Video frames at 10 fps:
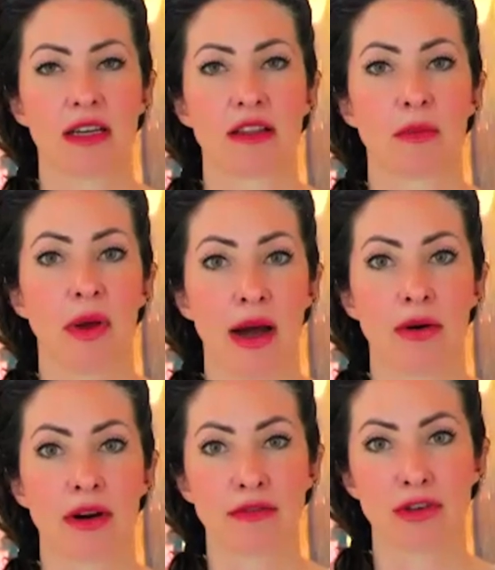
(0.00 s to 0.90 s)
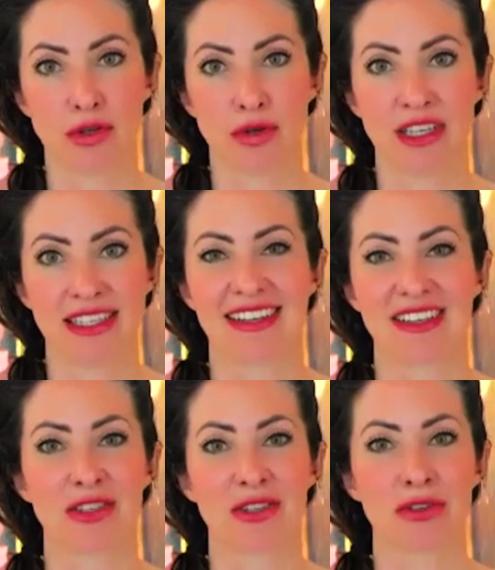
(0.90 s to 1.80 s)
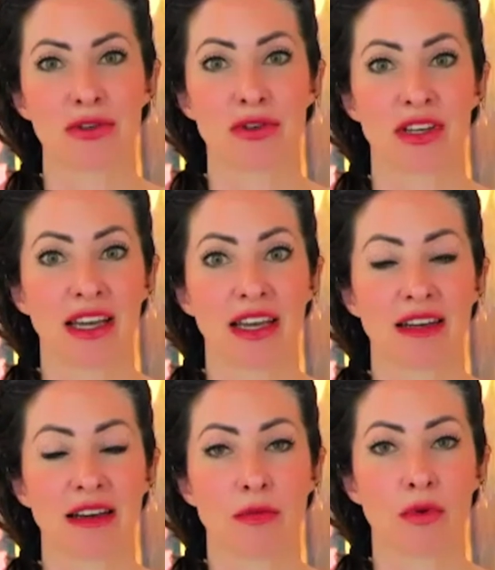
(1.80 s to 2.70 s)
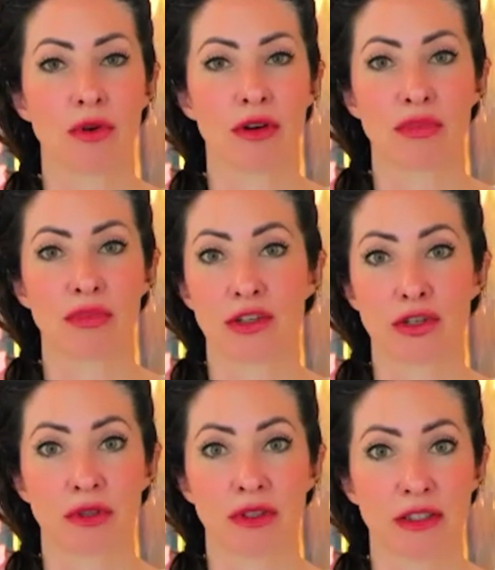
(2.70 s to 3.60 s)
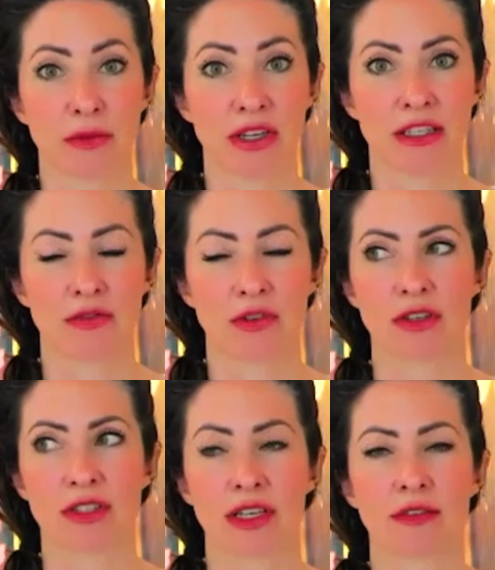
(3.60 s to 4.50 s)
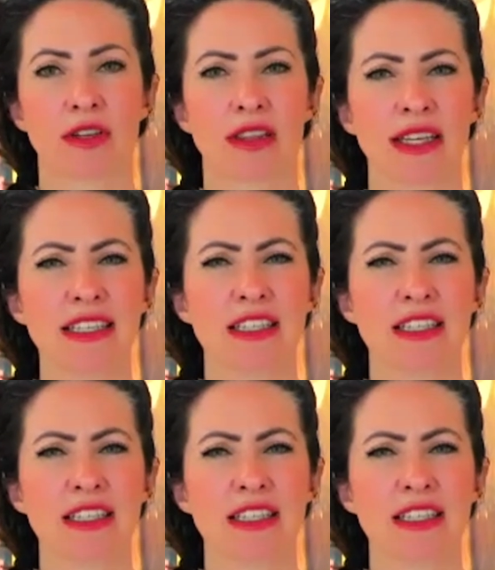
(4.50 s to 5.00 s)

the power of your choice to create a more pleasurable experience for yourself, or at least a